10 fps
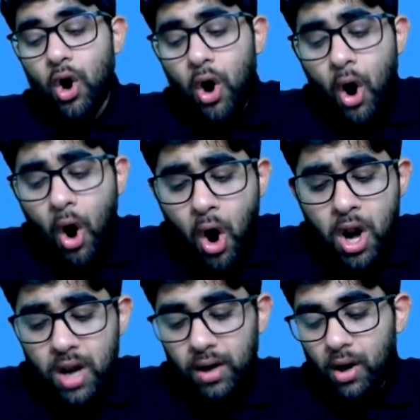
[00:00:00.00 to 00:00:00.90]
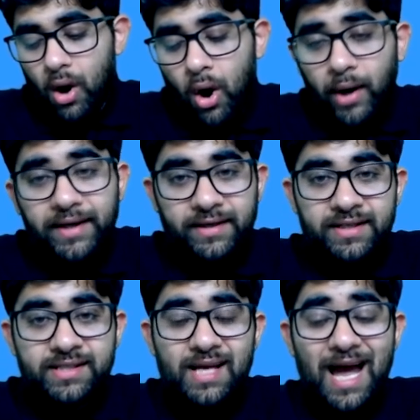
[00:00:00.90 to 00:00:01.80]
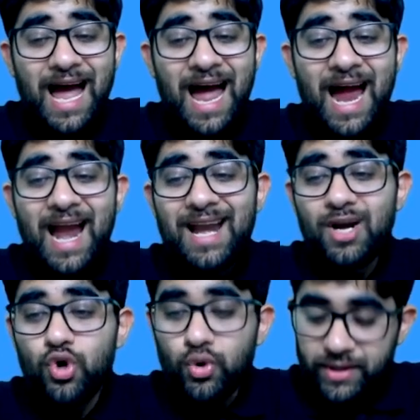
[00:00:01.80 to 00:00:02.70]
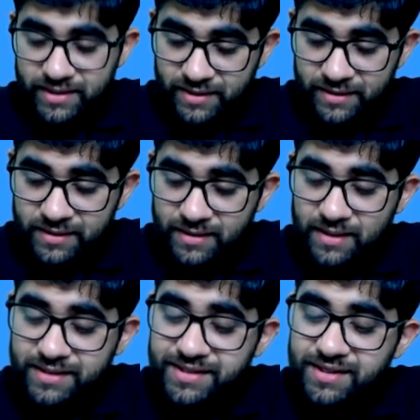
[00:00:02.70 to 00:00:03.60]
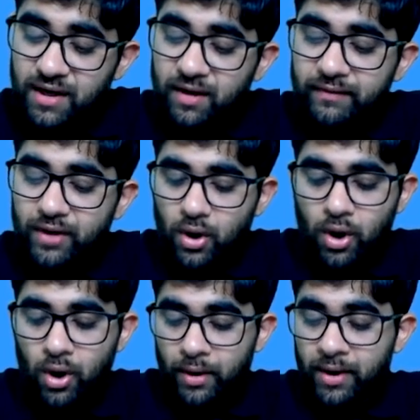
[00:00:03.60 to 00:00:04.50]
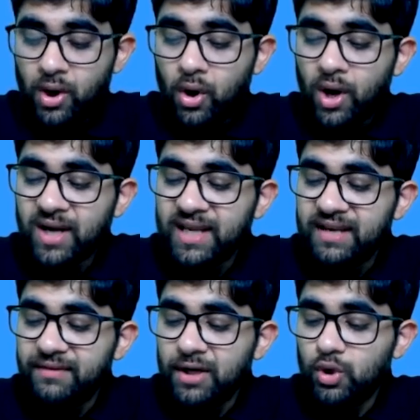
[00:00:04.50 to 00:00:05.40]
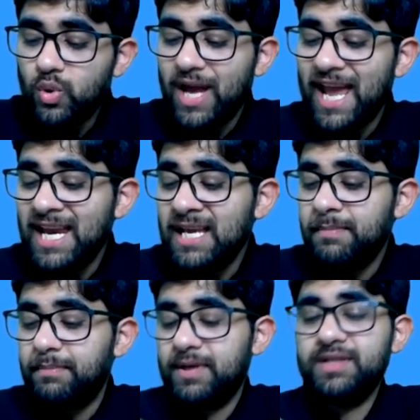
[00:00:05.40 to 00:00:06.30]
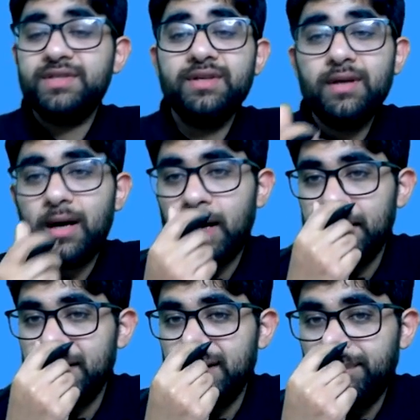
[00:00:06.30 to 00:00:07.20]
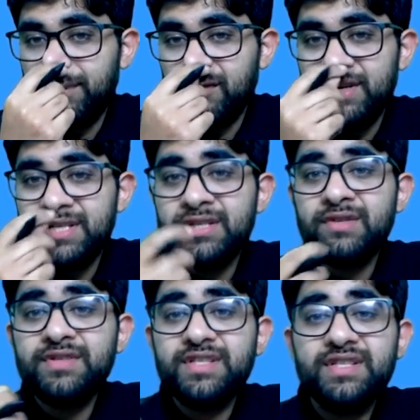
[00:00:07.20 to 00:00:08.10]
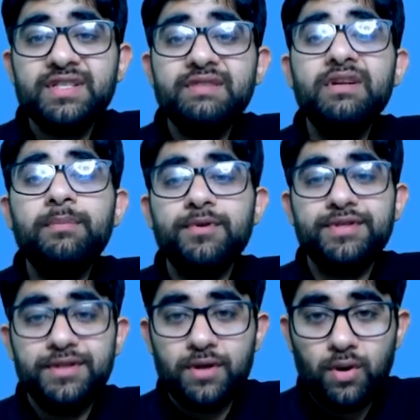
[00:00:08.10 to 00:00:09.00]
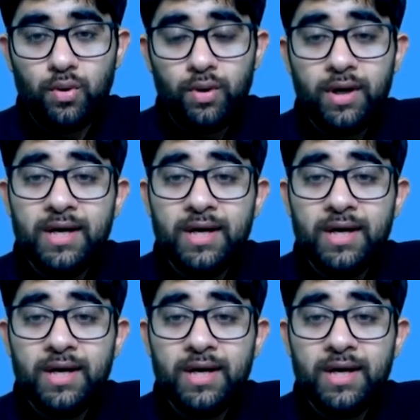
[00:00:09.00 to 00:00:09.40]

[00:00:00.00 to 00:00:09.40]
all orders and notices served on or given to any person under the provisions of Civil Procedure Code